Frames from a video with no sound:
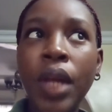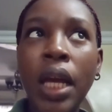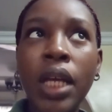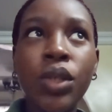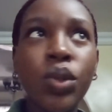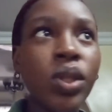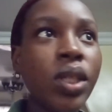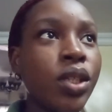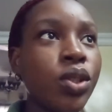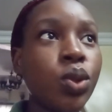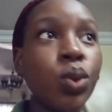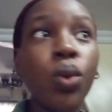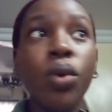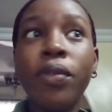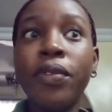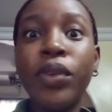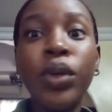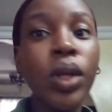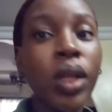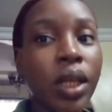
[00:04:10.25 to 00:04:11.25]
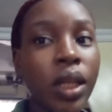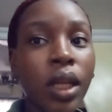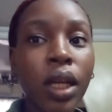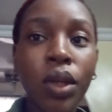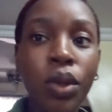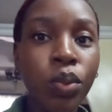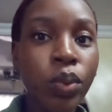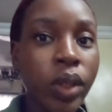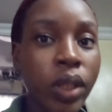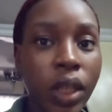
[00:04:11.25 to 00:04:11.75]
So there's no fall and
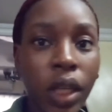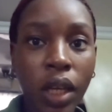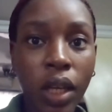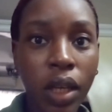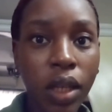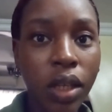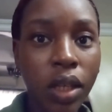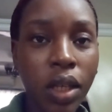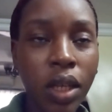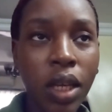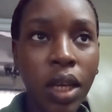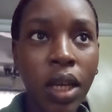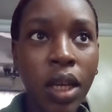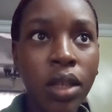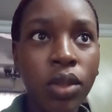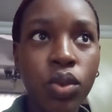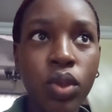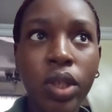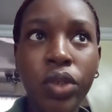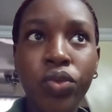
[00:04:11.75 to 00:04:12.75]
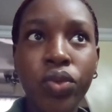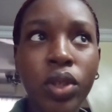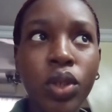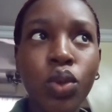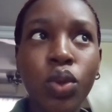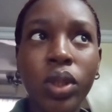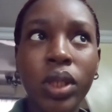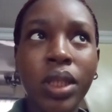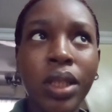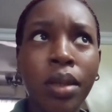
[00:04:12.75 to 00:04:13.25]
Halloween here, so there's really
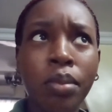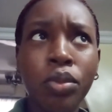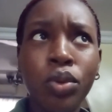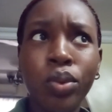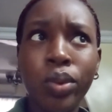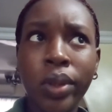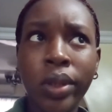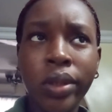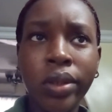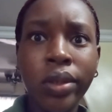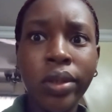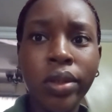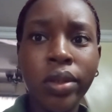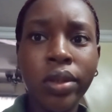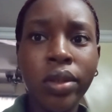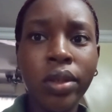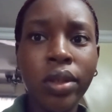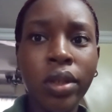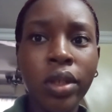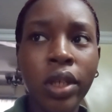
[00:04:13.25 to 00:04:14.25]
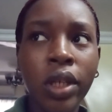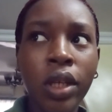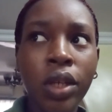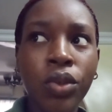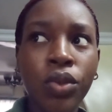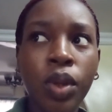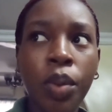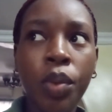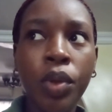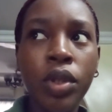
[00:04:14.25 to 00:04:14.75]
nothing I'm doing.
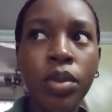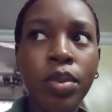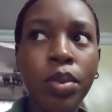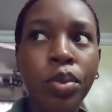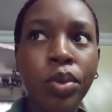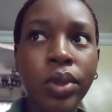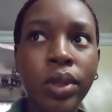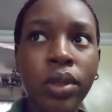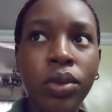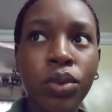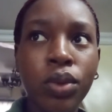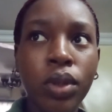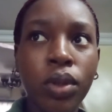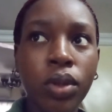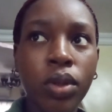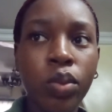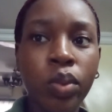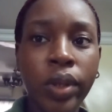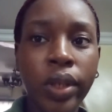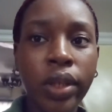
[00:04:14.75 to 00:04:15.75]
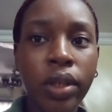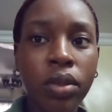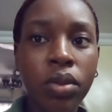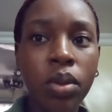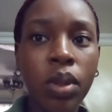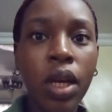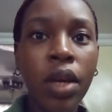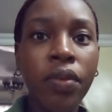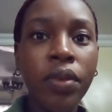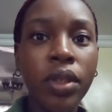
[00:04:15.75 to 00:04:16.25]
So I'm going to be posting only on the weekend.
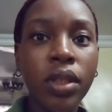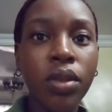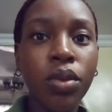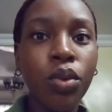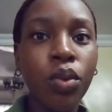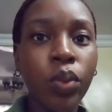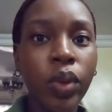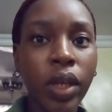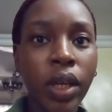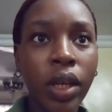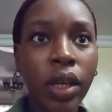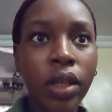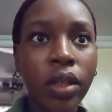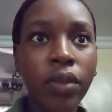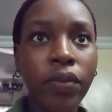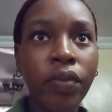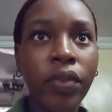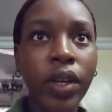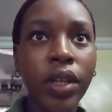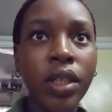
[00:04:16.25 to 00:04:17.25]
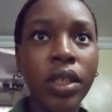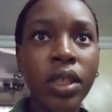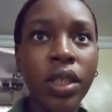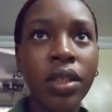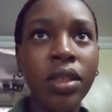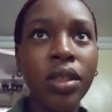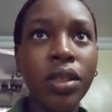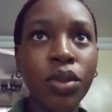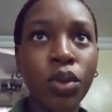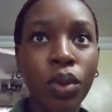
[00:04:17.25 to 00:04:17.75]
So every single weekend, Friday,
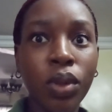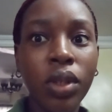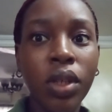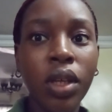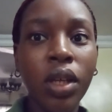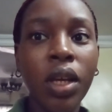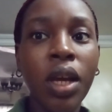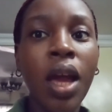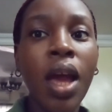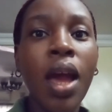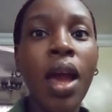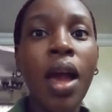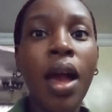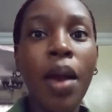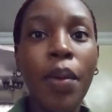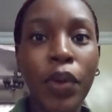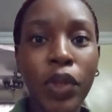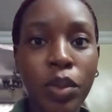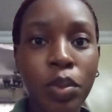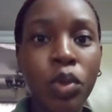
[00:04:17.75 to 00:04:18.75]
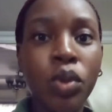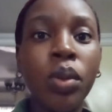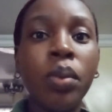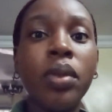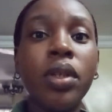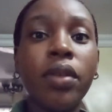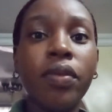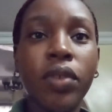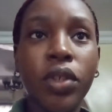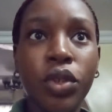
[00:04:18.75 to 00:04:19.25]
Saturday, Sunday, I'm going to be
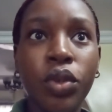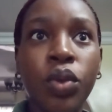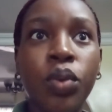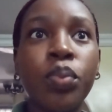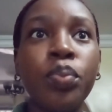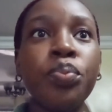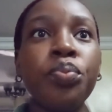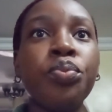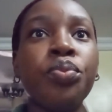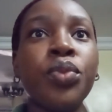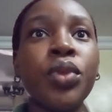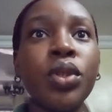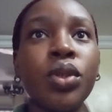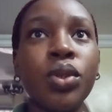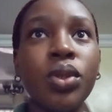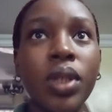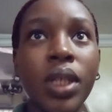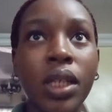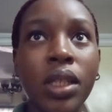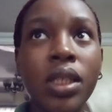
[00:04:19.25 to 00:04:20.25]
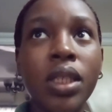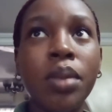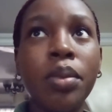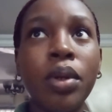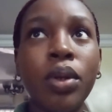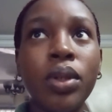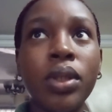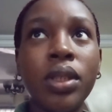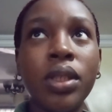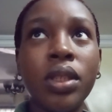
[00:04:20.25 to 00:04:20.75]
dropping a video. So that's
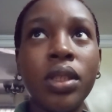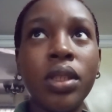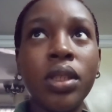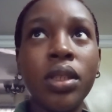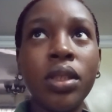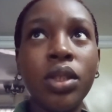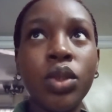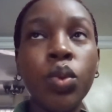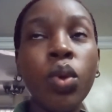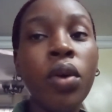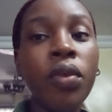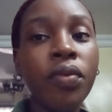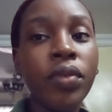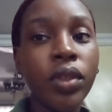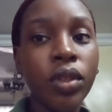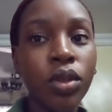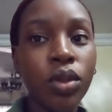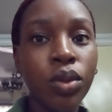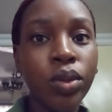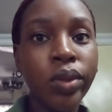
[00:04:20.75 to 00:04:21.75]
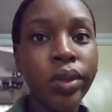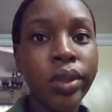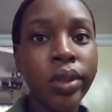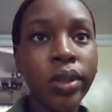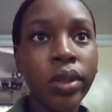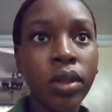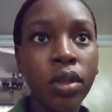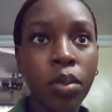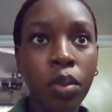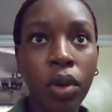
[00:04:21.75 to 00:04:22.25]
about 12 videos
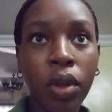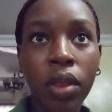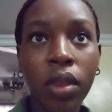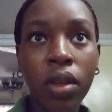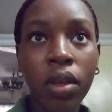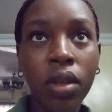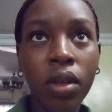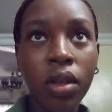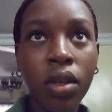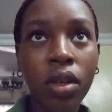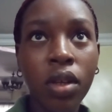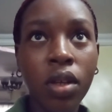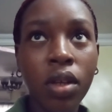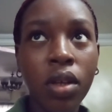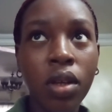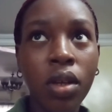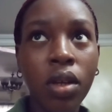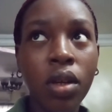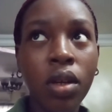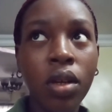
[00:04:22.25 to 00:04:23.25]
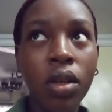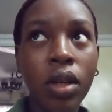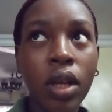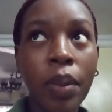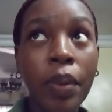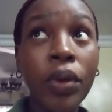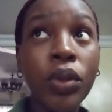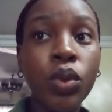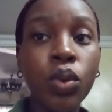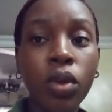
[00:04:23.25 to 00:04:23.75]
this month.
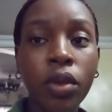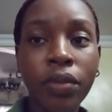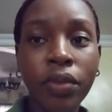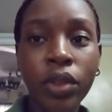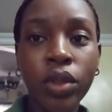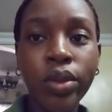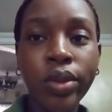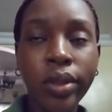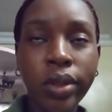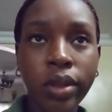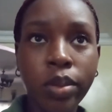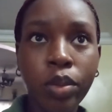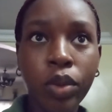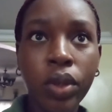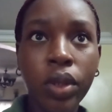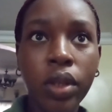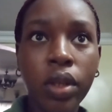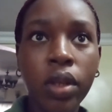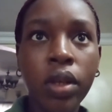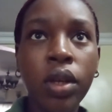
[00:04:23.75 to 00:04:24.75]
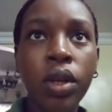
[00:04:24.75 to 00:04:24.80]
About 12 videos this month.